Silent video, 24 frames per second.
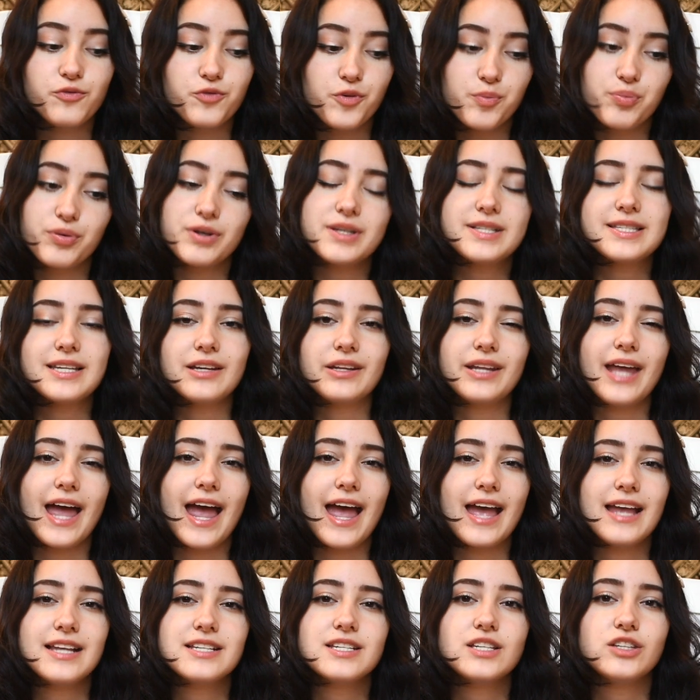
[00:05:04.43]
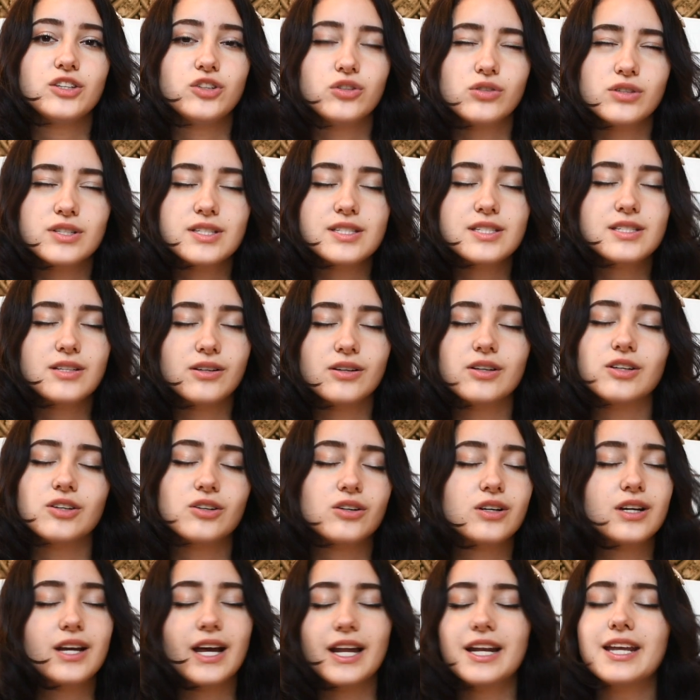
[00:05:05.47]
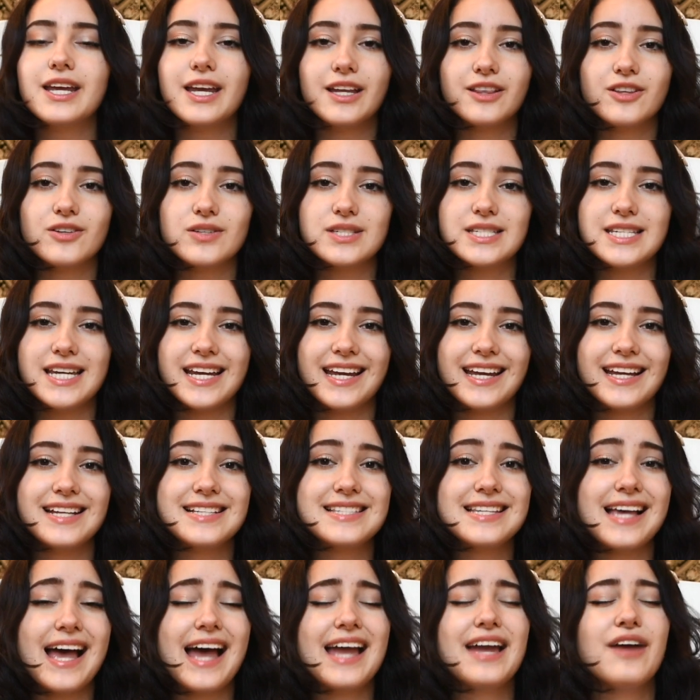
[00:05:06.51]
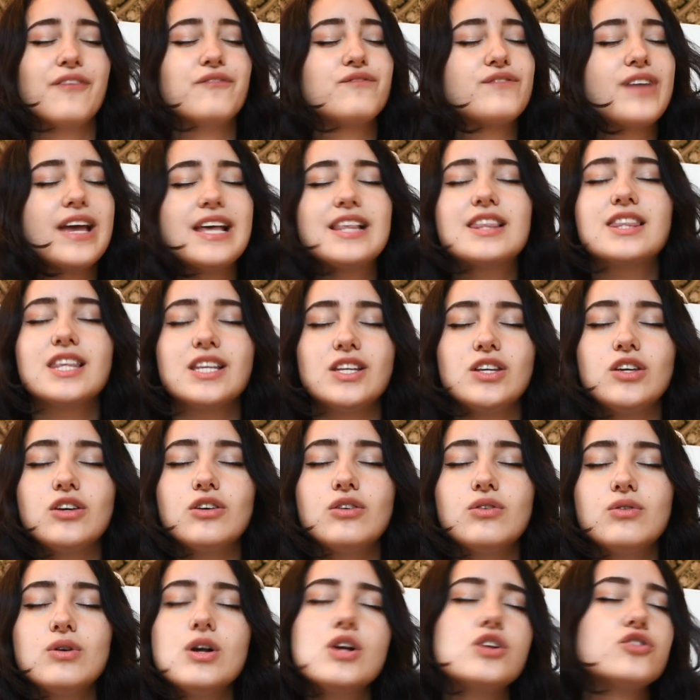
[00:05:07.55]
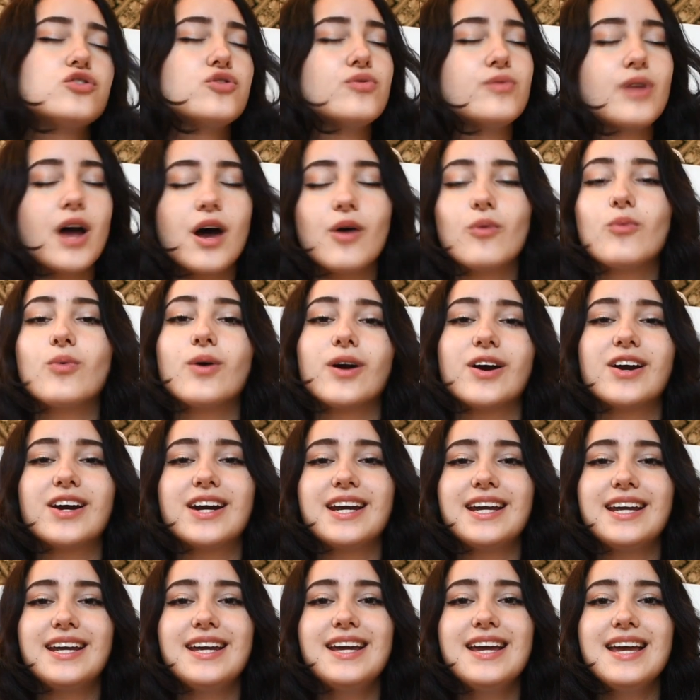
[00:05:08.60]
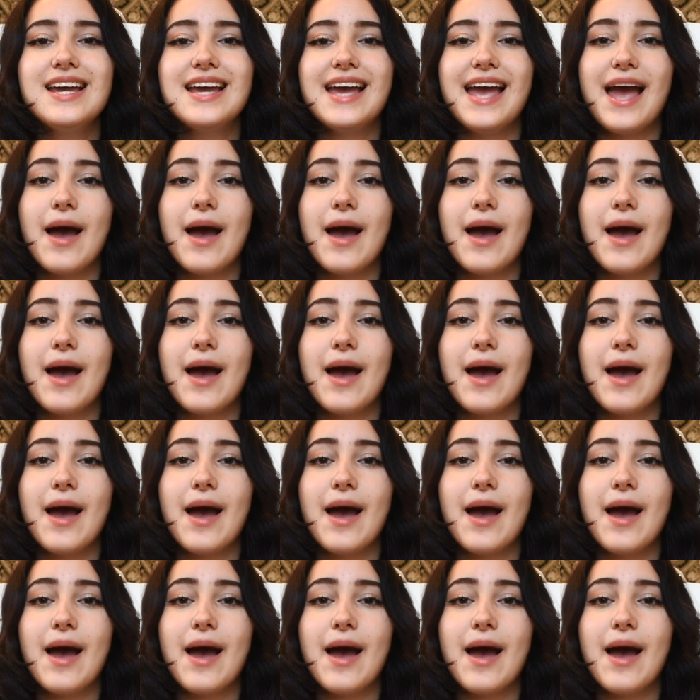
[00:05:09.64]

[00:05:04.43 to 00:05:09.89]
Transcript: for pre-sale to end. You're gonna get those tickets. I have faith in you. Do not worry.